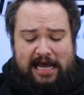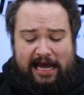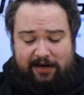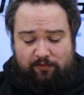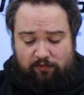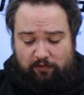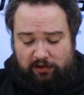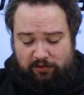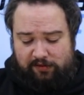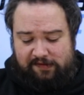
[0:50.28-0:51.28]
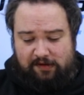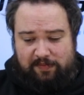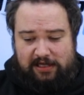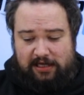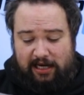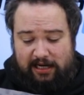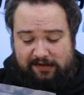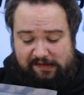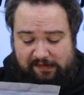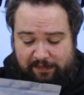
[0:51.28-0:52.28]
and what looks to be a
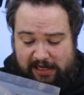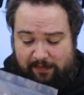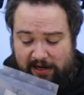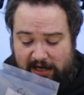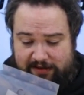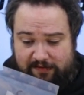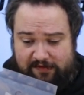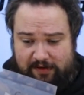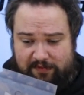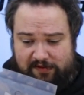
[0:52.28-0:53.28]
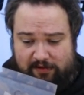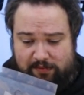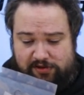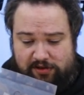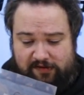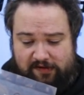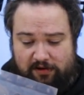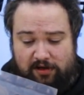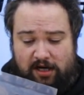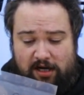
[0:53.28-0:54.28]
spare part of some description.
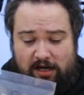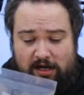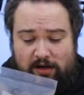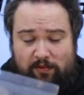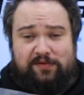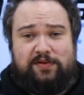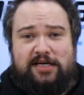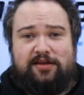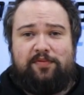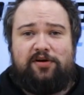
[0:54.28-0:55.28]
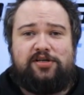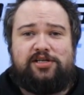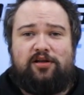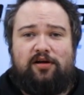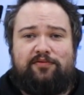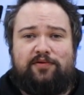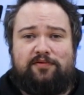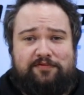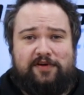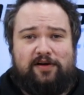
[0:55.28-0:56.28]
So once we take the body shell off,
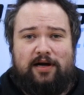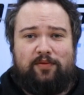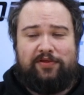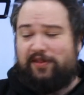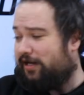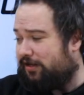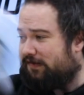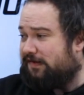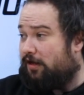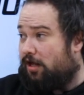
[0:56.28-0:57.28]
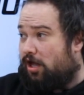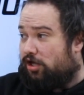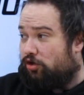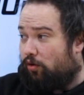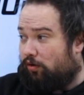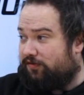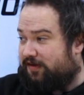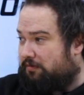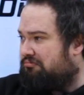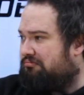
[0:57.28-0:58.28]
we'll figure out what that is. You
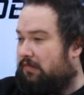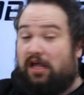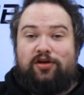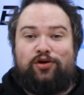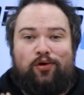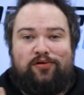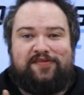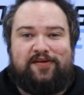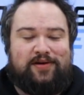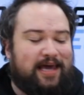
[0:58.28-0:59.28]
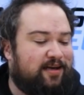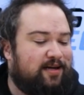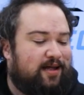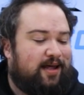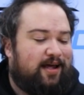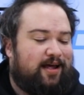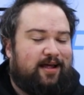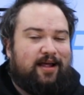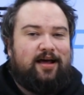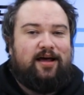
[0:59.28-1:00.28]
also get
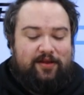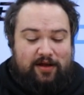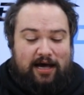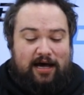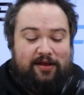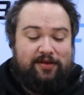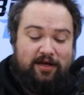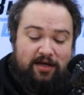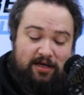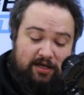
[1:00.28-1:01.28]
the